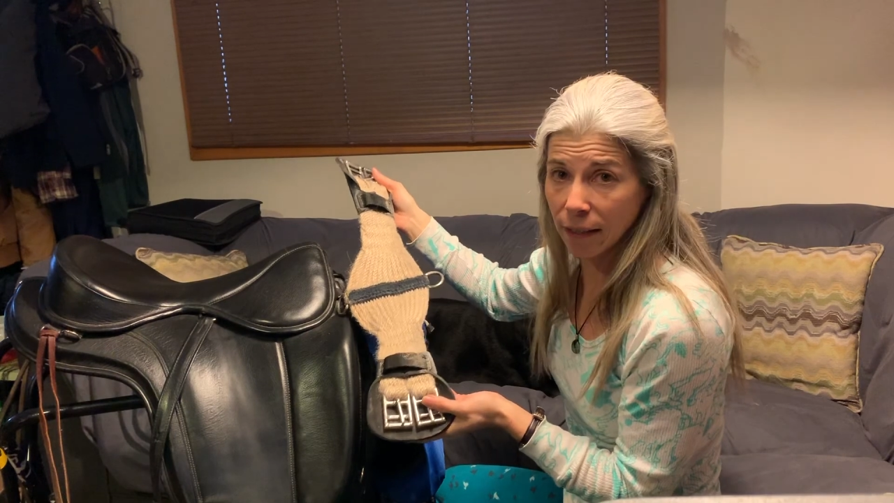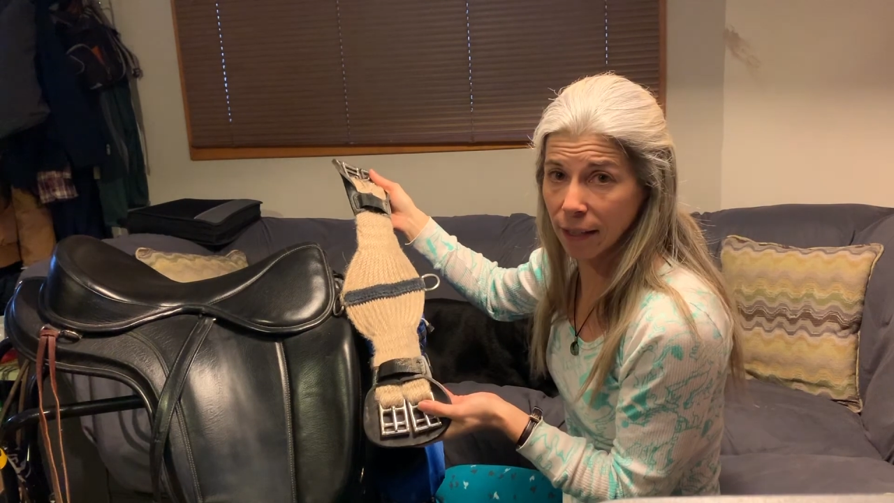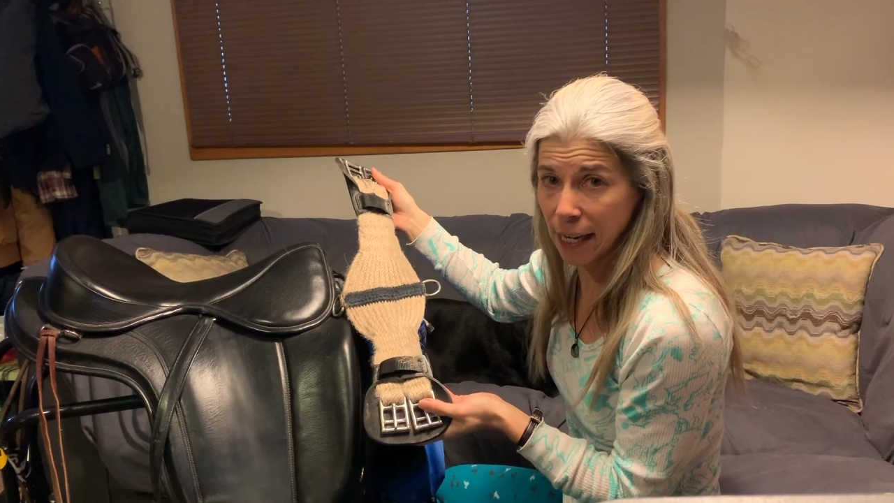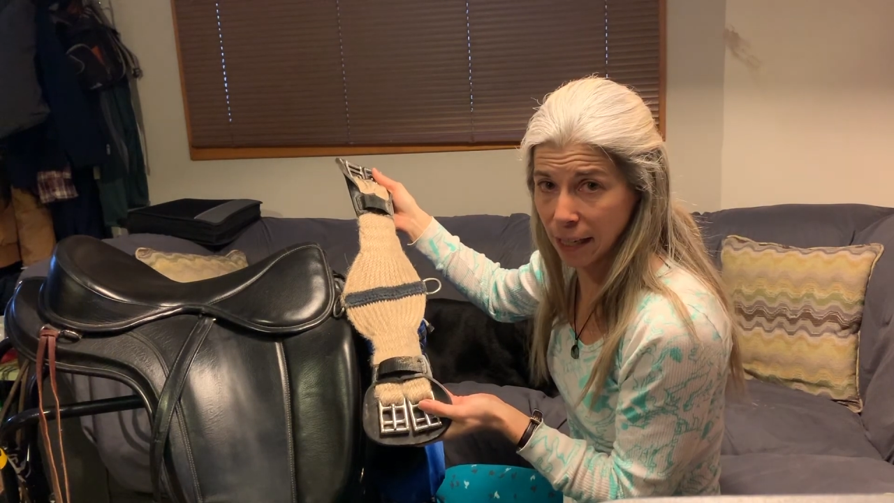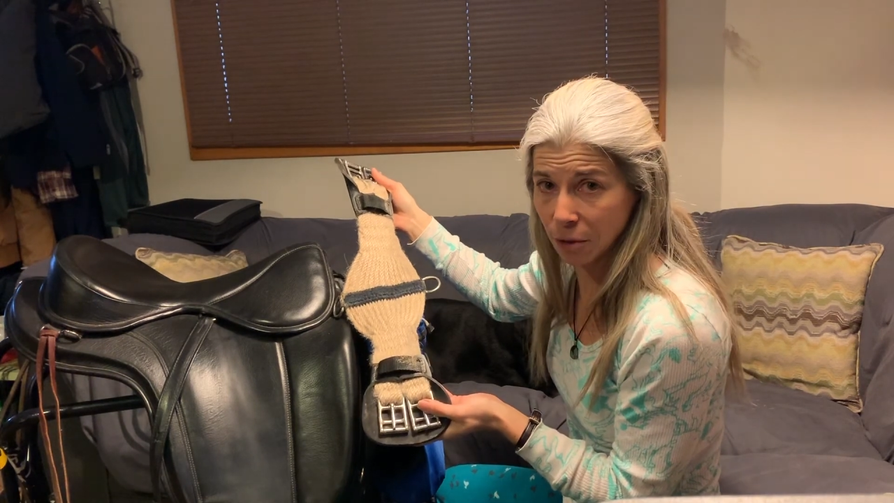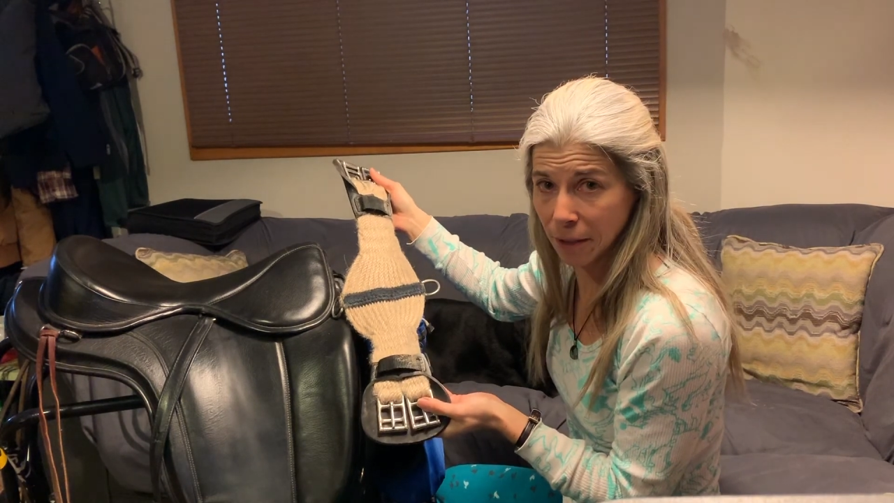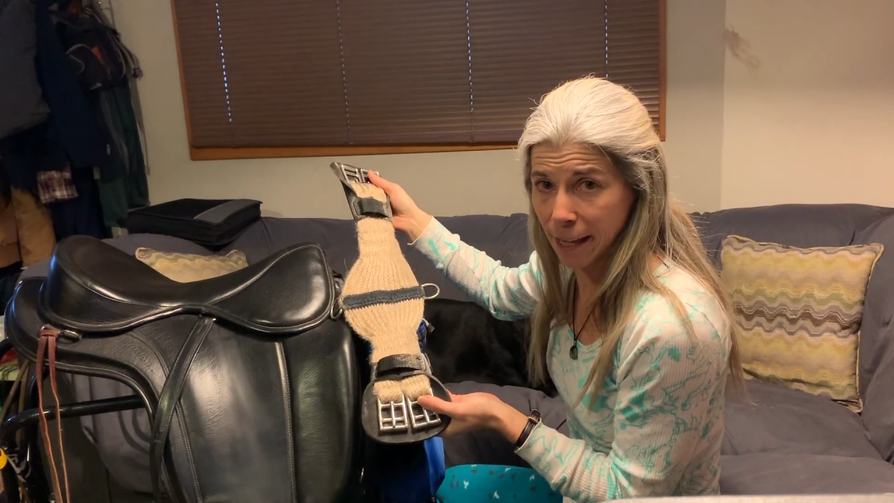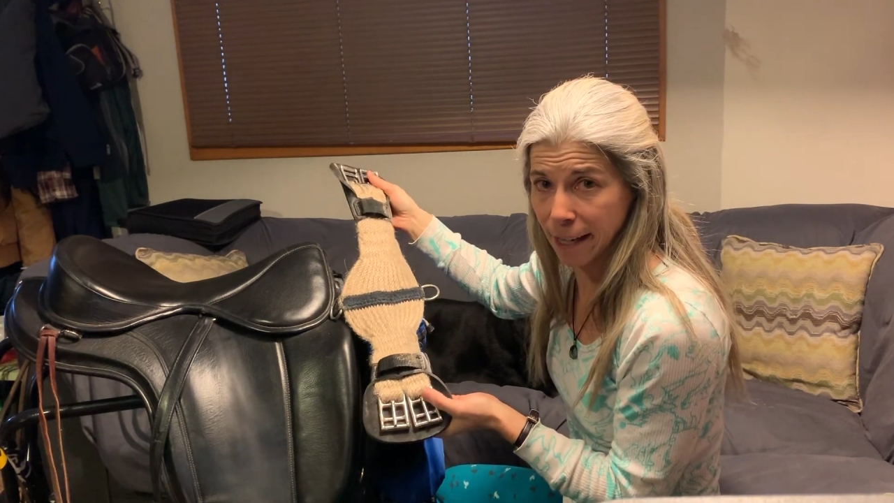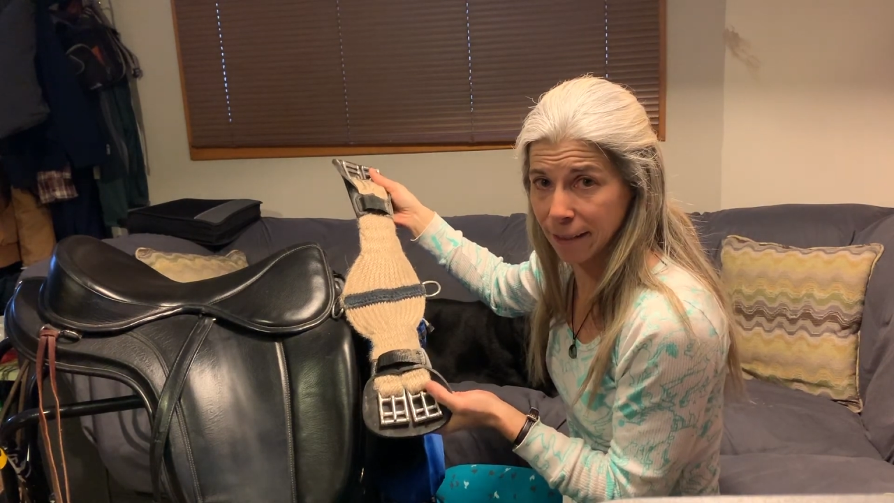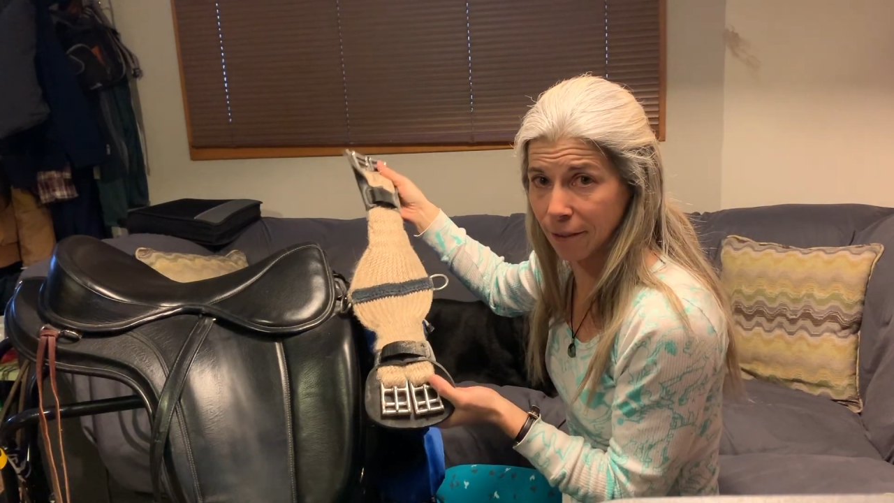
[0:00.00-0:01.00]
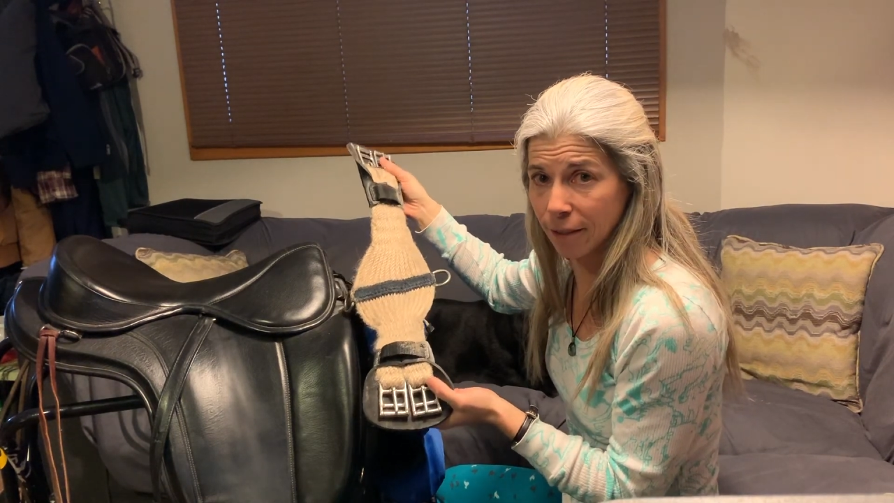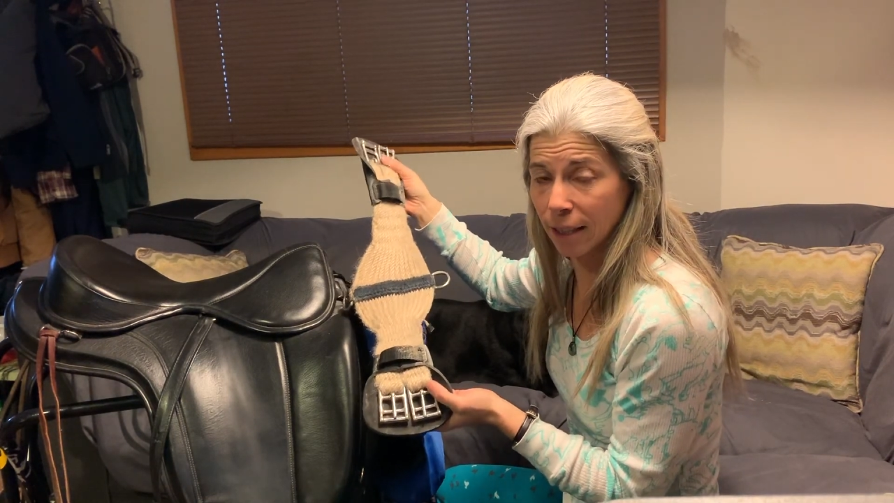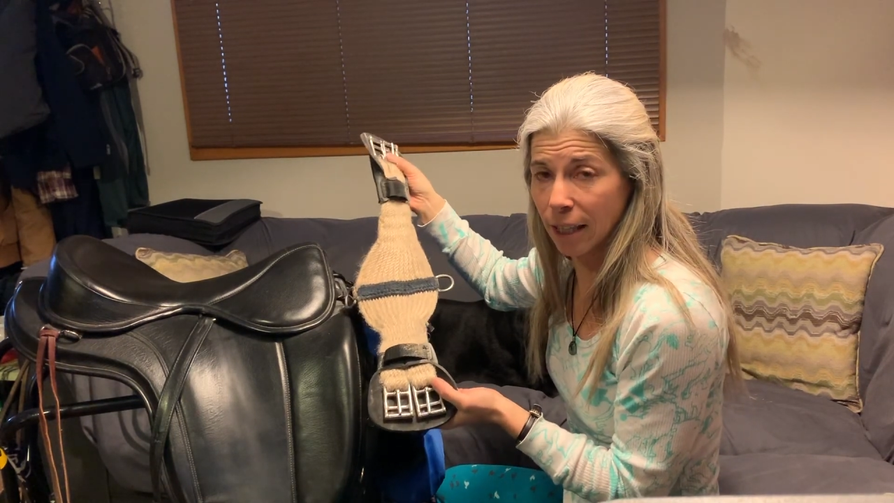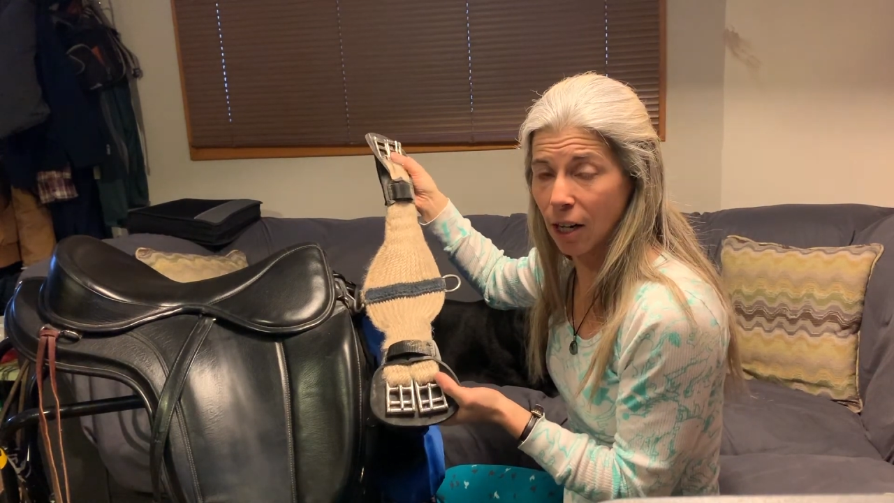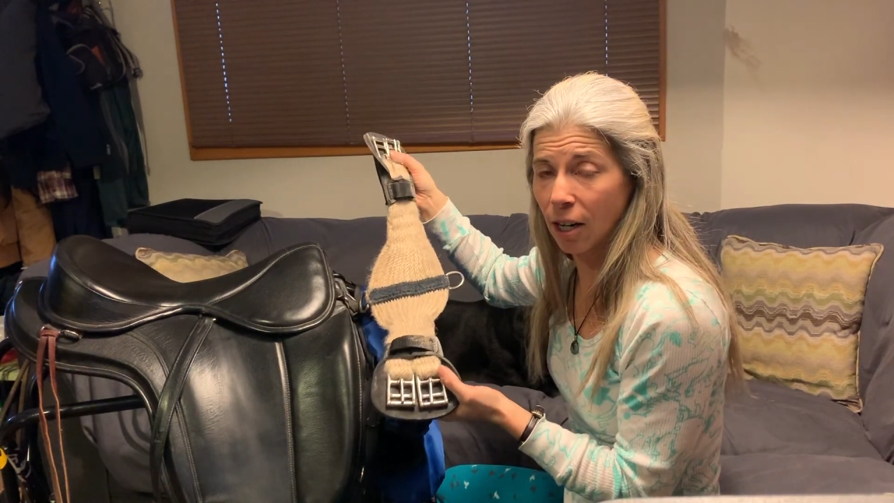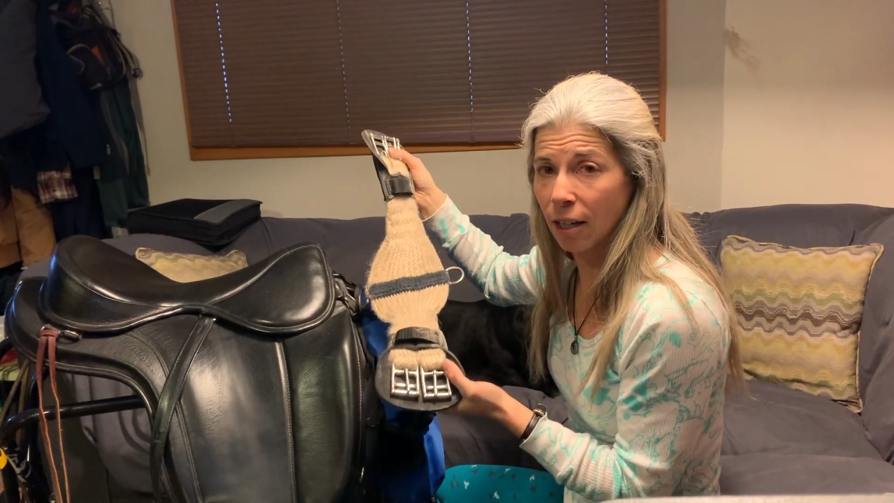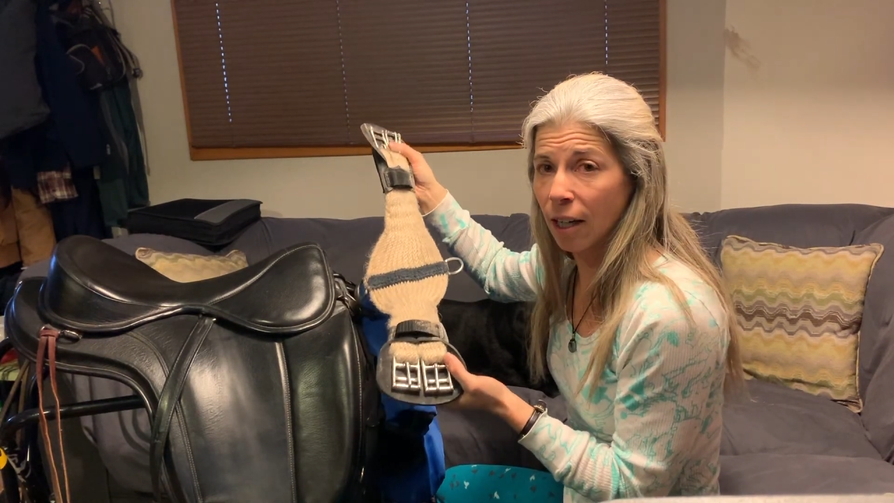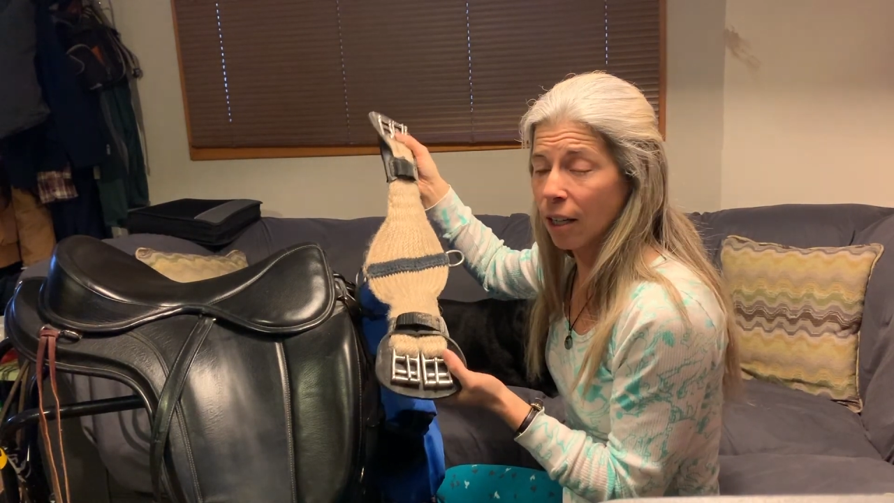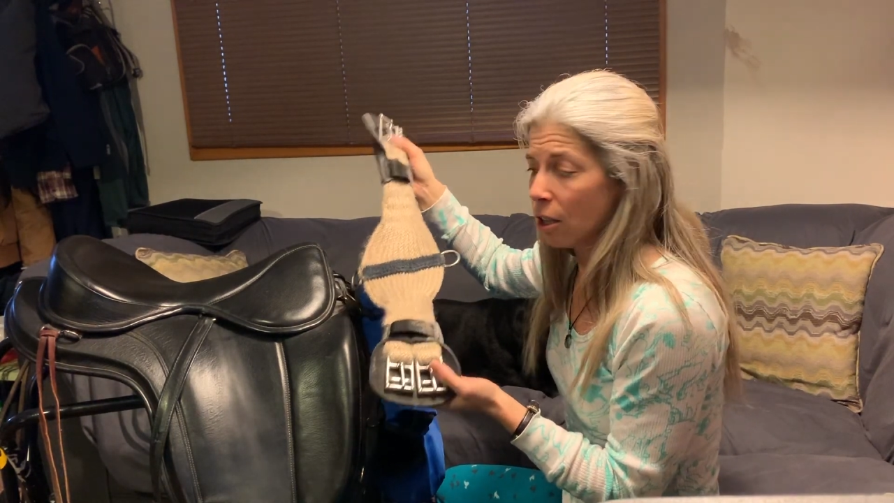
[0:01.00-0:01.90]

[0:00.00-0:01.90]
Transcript: in hand with that definitely are